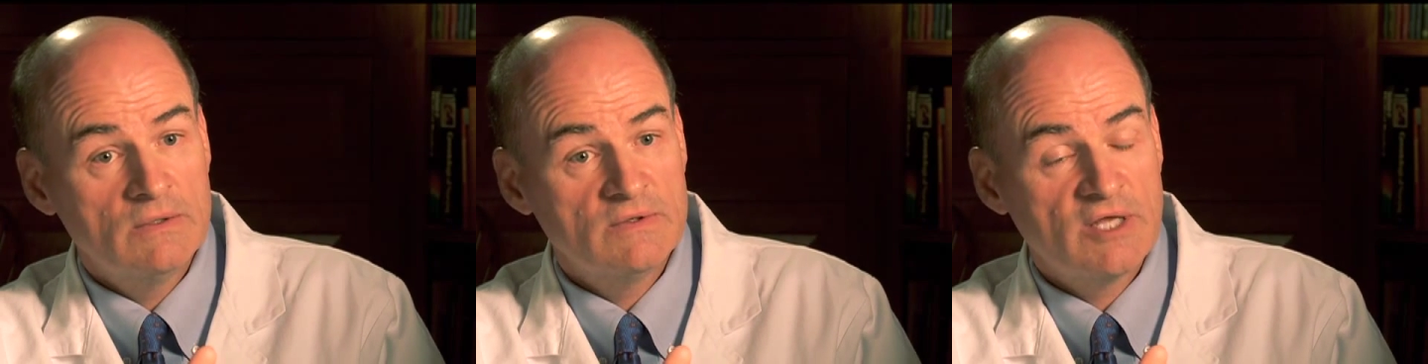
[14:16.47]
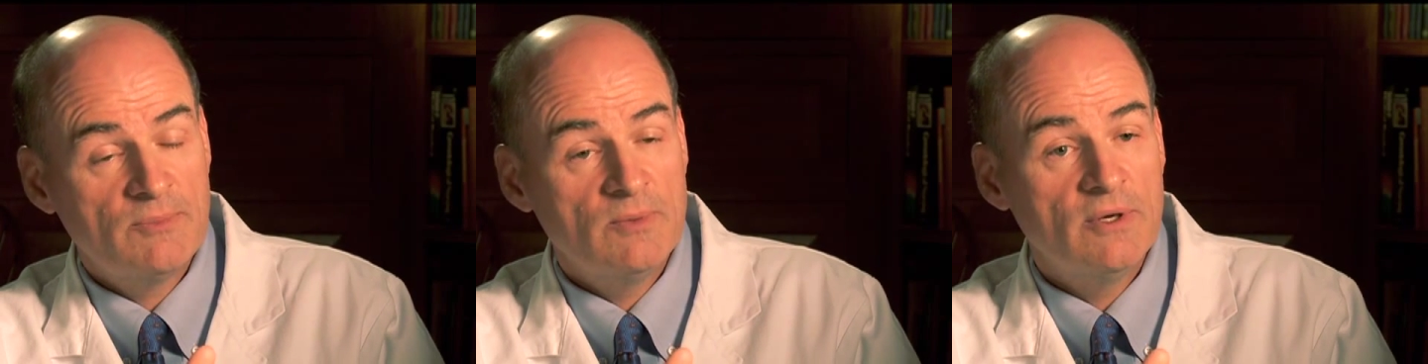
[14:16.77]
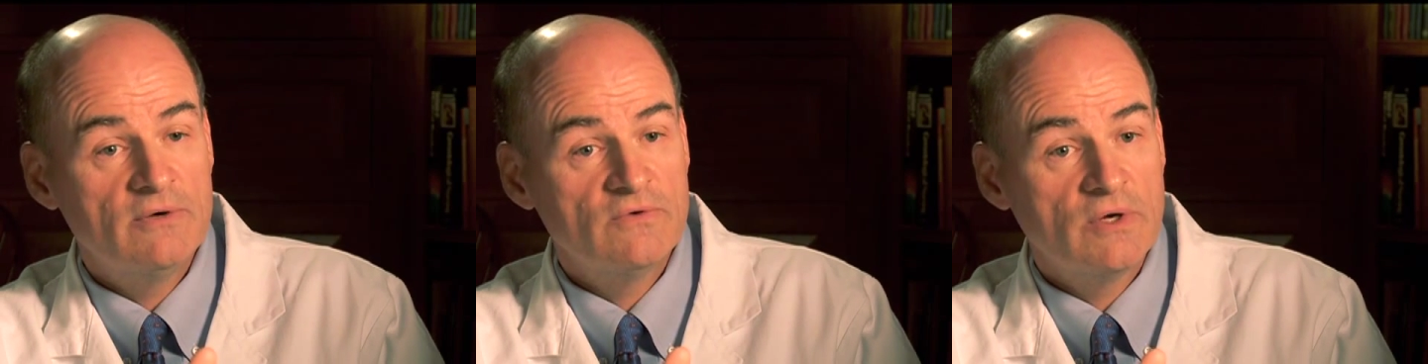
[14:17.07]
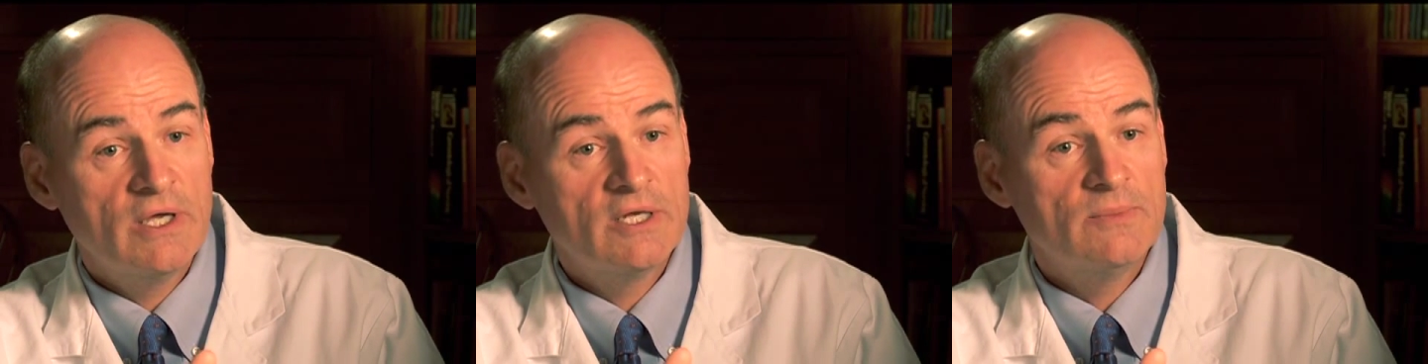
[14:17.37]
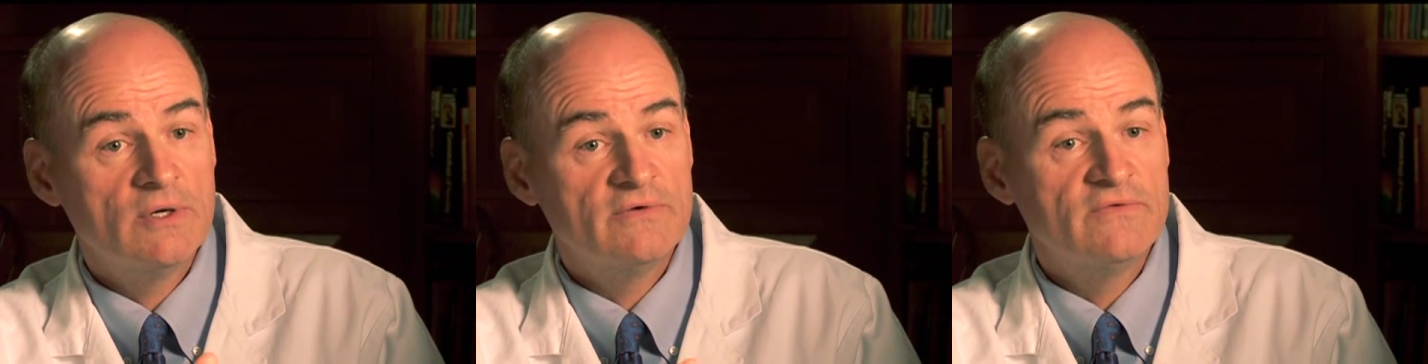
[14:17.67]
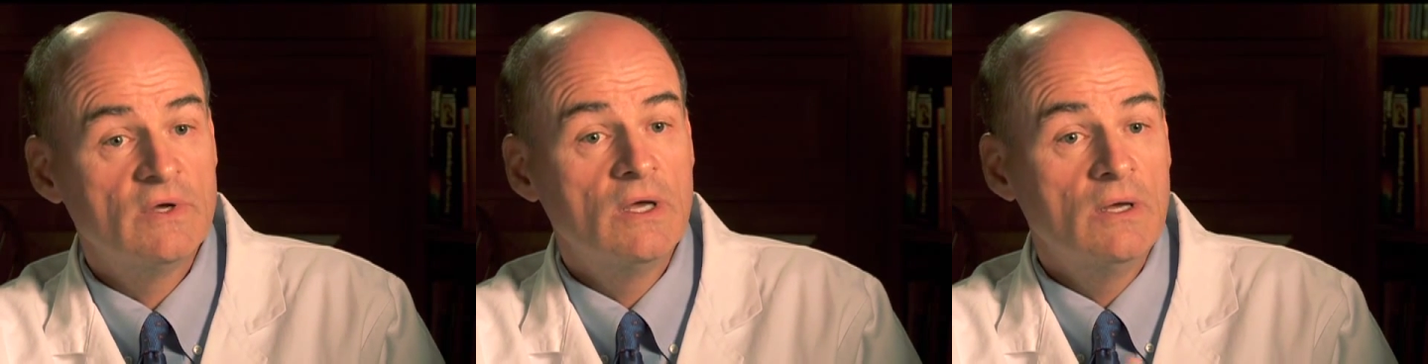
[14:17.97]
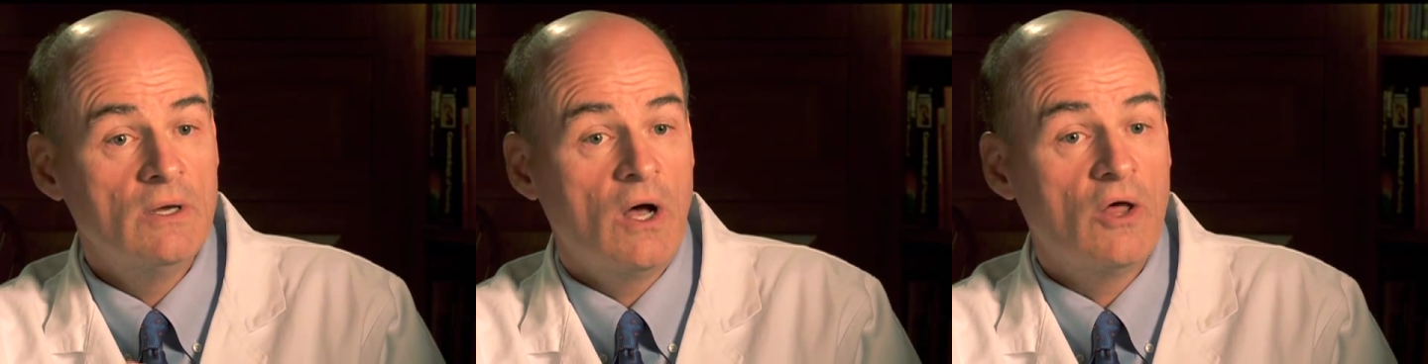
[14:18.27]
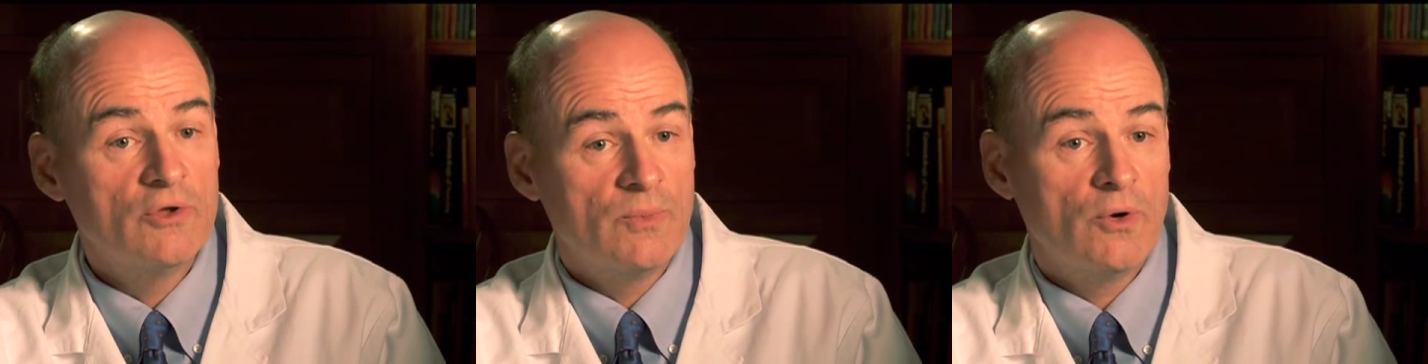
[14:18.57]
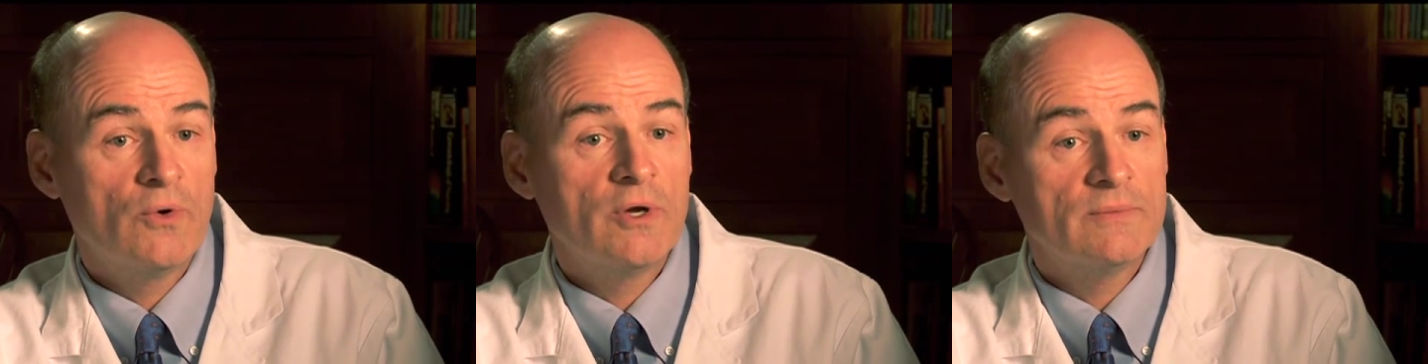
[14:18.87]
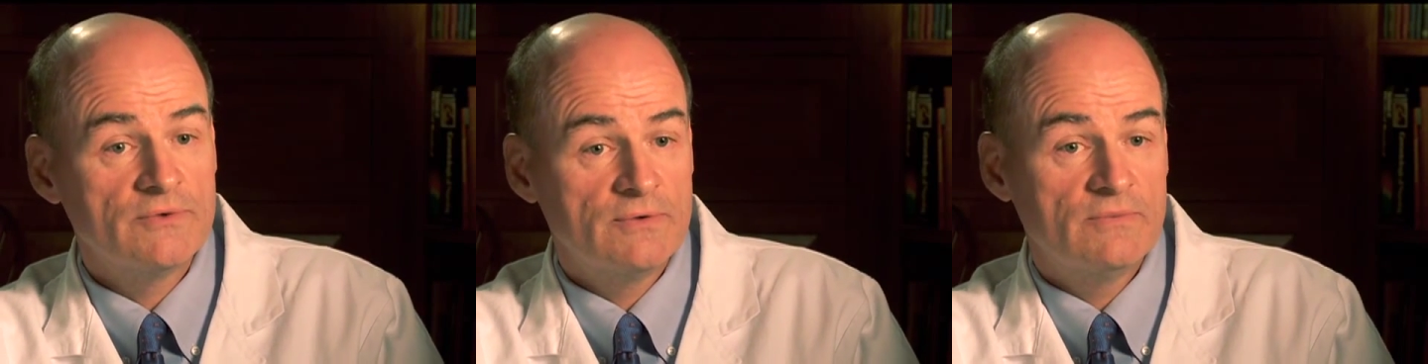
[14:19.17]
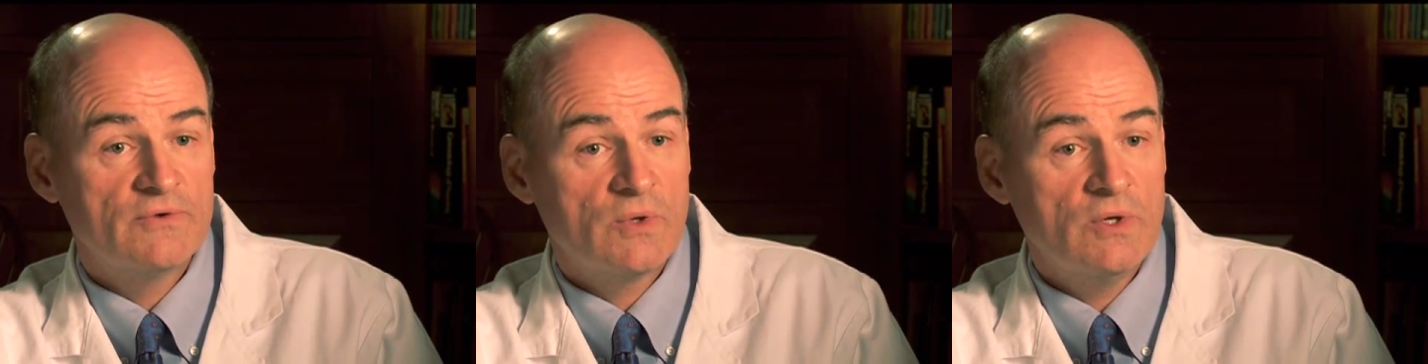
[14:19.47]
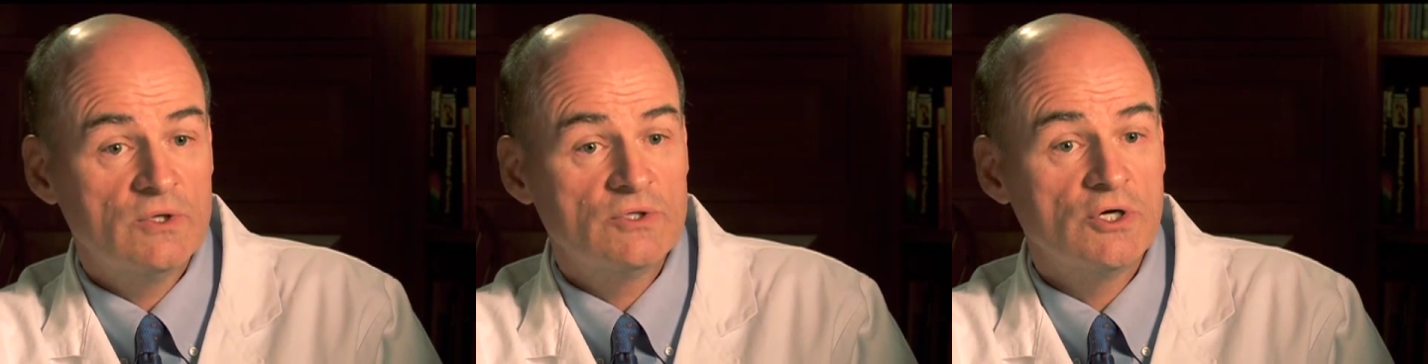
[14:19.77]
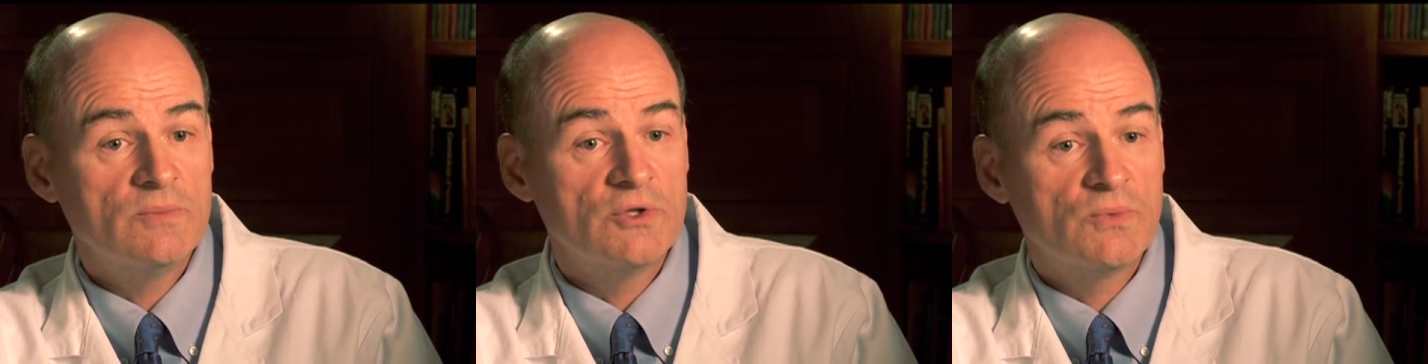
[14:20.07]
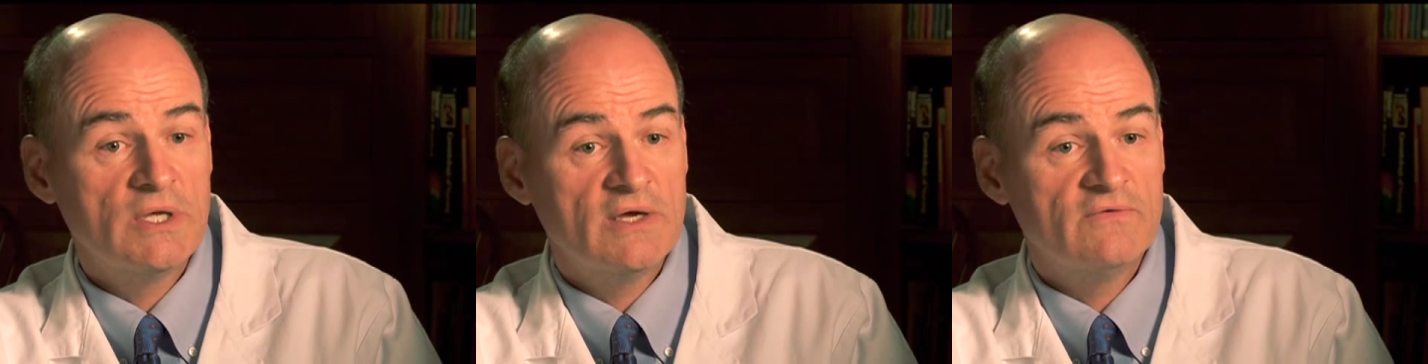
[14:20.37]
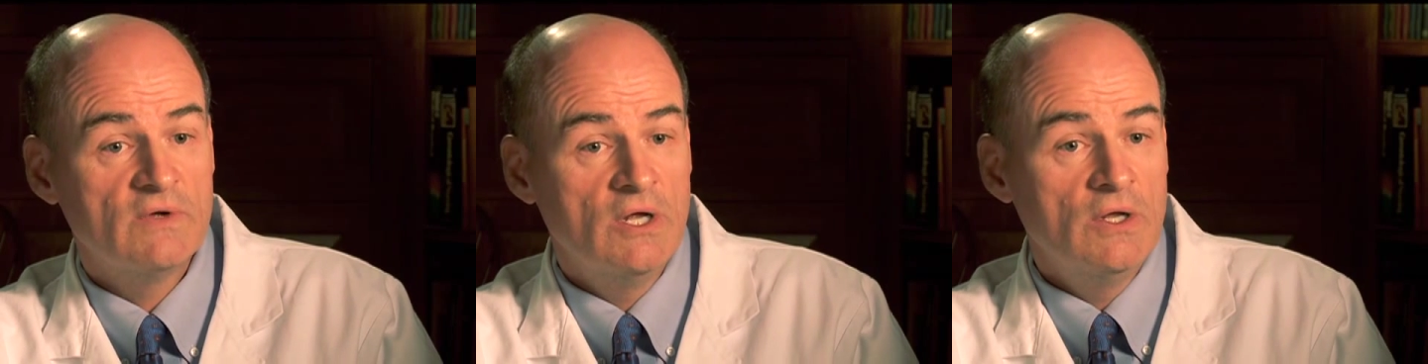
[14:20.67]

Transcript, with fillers: step above or ahead head above other programs. So here at Dartmouth, we have